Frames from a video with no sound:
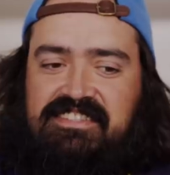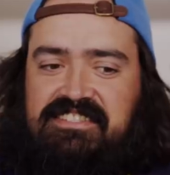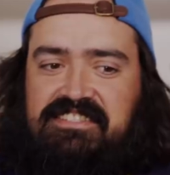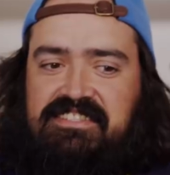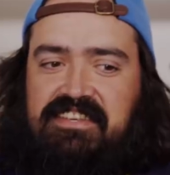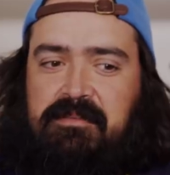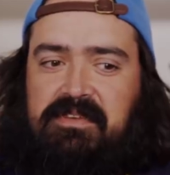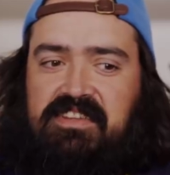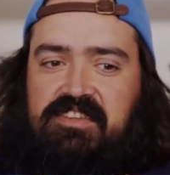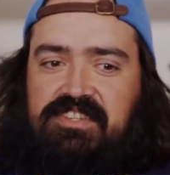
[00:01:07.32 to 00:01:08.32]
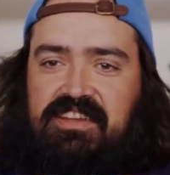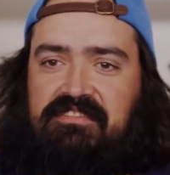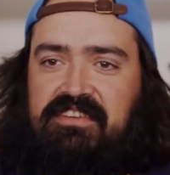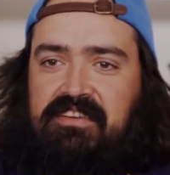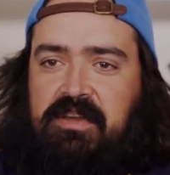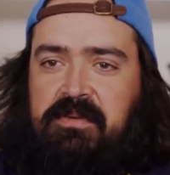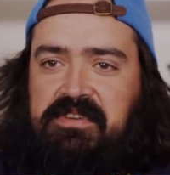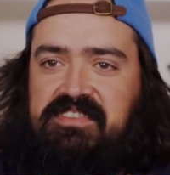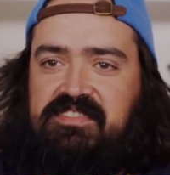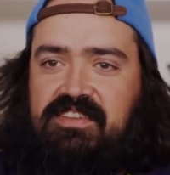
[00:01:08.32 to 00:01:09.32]
It's just like being a chef, I, I
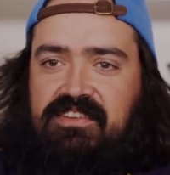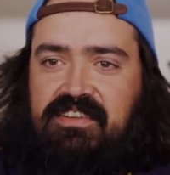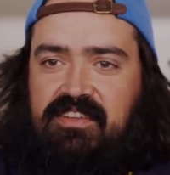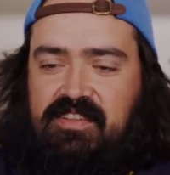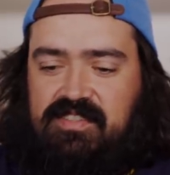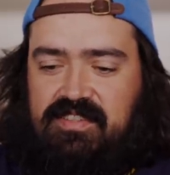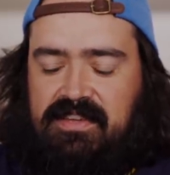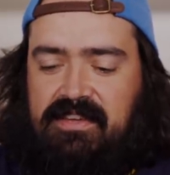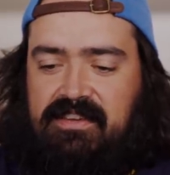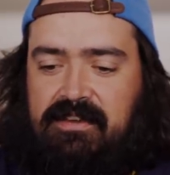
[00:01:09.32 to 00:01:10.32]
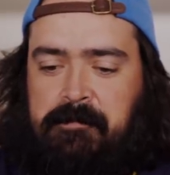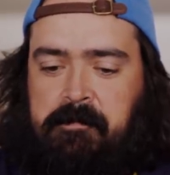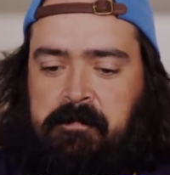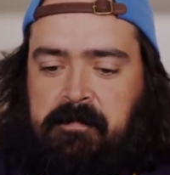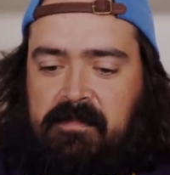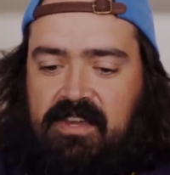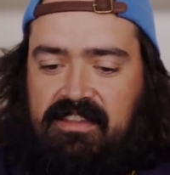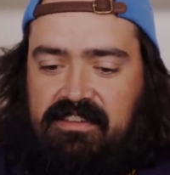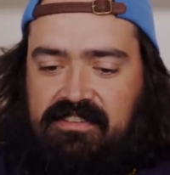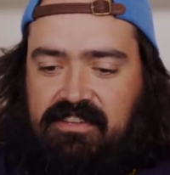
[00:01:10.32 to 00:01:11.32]
would consider it. It's like um, I
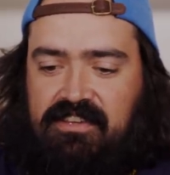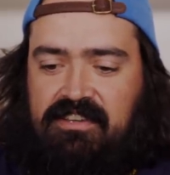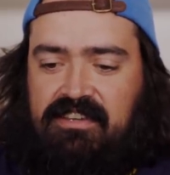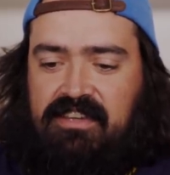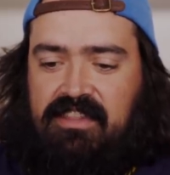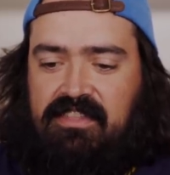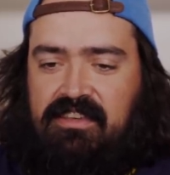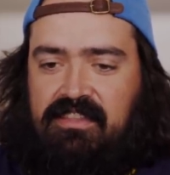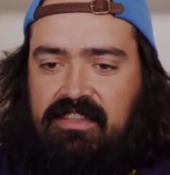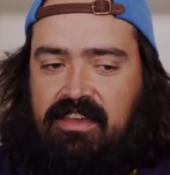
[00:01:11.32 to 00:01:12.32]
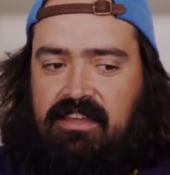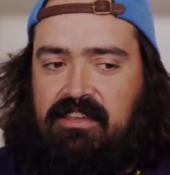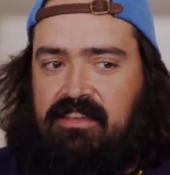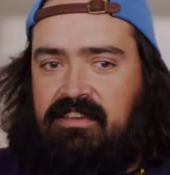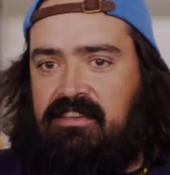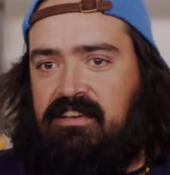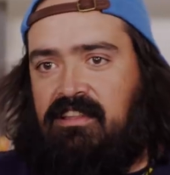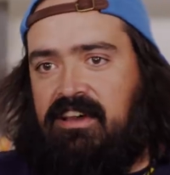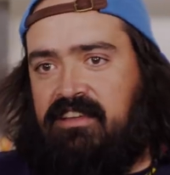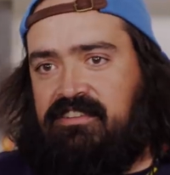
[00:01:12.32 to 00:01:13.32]
like to cook, and I think that a
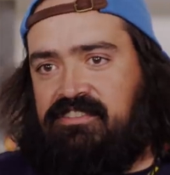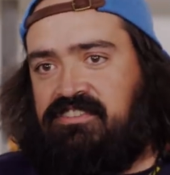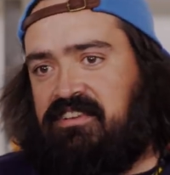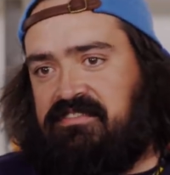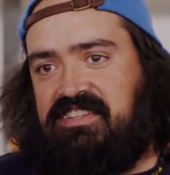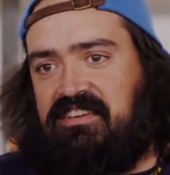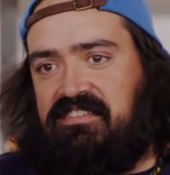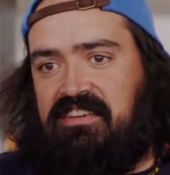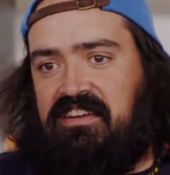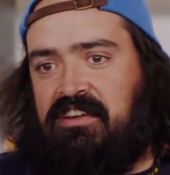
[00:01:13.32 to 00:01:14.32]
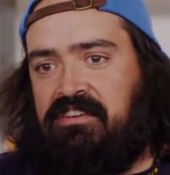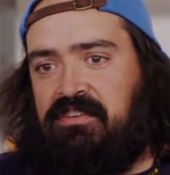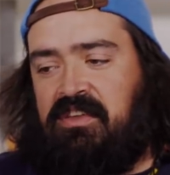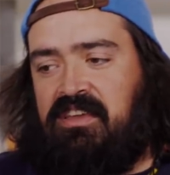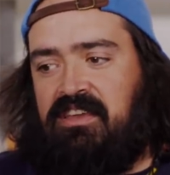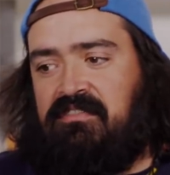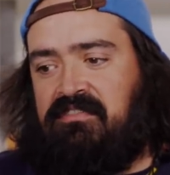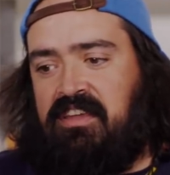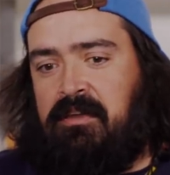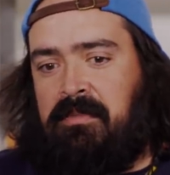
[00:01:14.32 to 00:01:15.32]
lot of good chefs out there, you can give
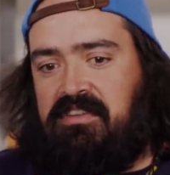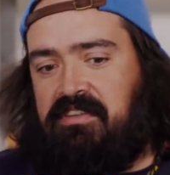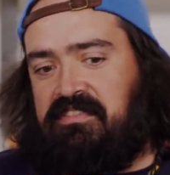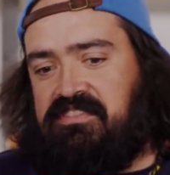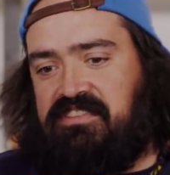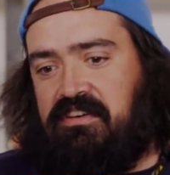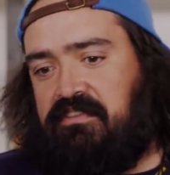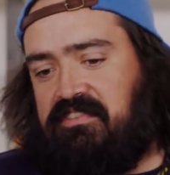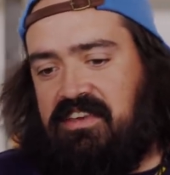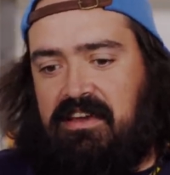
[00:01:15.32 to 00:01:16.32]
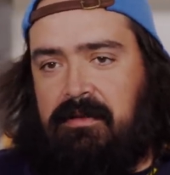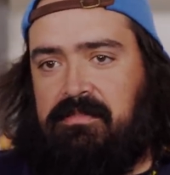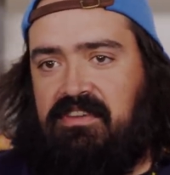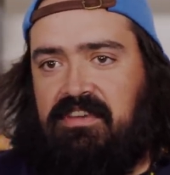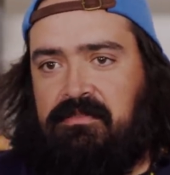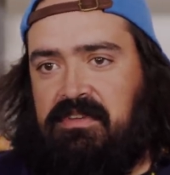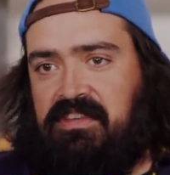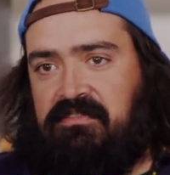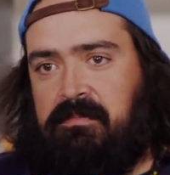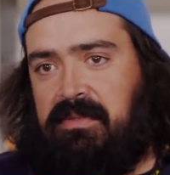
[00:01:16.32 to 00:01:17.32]
them a different stove top, you can give them a
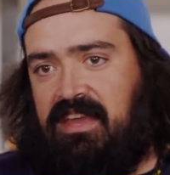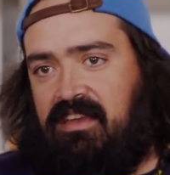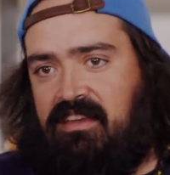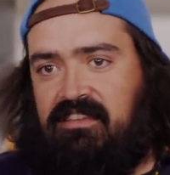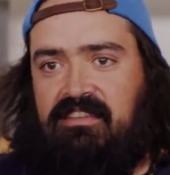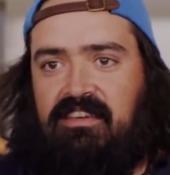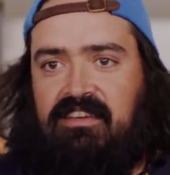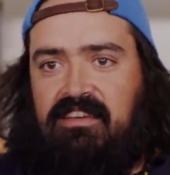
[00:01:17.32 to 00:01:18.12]
different pan,